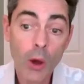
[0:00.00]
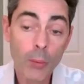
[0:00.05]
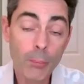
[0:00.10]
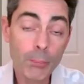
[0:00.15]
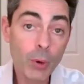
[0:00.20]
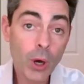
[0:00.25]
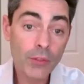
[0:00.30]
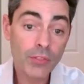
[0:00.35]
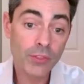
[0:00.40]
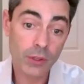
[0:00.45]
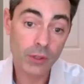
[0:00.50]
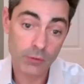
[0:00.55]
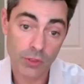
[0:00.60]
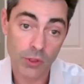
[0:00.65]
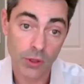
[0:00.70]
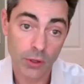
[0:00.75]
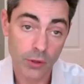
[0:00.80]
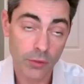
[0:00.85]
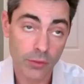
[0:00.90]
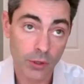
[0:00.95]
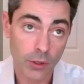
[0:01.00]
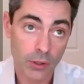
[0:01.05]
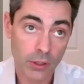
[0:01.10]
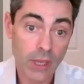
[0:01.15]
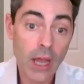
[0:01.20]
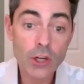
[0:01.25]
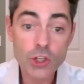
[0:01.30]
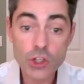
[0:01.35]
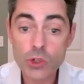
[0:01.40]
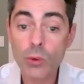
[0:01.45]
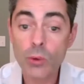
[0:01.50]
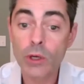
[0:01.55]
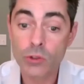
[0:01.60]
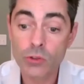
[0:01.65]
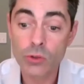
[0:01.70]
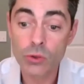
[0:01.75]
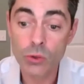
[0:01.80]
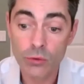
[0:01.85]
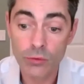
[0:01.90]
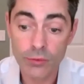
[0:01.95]
But the
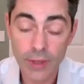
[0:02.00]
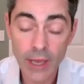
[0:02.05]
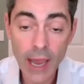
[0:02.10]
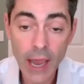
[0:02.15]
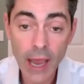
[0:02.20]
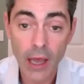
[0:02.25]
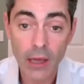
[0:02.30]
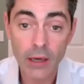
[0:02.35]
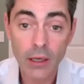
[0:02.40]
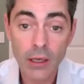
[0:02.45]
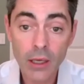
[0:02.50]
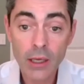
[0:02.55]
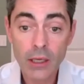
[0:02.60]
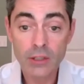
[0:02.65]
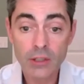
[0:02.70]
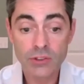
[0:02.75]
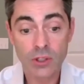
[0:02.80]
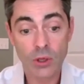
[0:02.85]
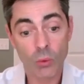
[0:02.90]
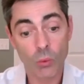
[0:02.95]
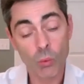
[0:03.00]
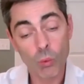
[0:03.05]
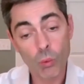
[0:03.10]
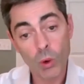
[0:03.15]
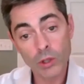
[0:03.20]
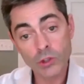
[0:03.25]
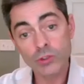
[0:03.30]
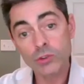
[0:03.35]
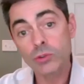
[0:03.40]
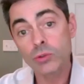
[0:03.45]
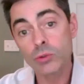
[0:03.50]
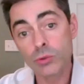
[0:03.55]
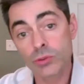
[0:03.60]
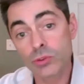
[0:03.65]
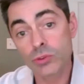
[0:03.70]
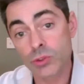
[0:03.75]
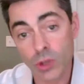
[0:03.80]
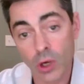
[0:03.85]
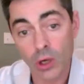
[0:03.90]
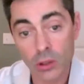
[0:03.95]
catch-22 of that is that once you
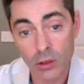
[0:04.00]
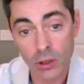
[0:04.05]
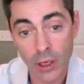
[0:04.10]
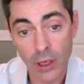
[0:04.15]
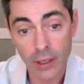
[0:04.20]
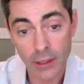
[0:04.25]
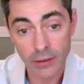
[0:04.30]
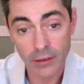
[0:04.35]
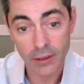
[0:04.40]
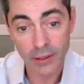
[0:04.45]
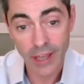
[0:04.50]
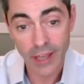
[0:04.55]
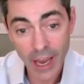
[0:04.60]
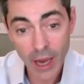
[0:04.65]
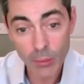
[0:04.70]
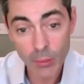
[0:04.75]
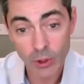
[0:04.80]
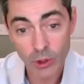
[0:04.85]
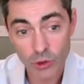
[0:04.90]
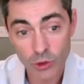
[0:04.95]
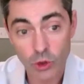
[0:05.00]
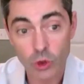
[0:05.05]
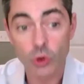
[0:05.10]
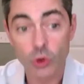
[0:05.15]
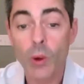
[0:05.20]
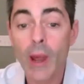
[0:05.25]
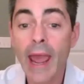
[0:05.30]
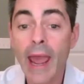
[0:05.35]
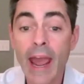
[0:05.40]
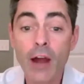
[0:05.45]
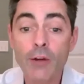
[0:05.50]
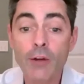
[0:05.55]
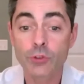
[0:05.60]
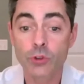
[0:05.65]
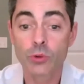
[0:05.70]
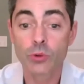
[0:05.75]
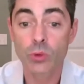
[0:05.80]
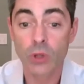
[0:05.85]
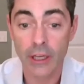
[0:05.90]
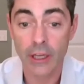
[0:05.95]
start lighting the cabinets, you have
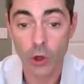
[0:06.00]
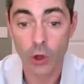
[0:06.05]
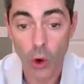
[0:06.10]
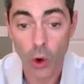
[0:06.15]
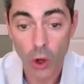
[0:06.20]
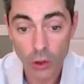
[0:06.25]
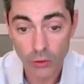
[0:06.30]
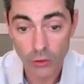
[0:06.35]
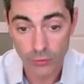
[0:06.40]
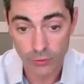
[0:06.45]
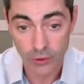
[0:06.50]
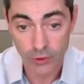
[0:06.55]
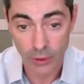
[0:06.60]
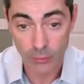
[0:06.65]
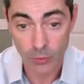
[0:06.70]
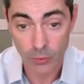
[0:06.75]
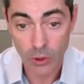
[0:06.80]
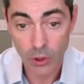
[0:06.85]
to light all of them.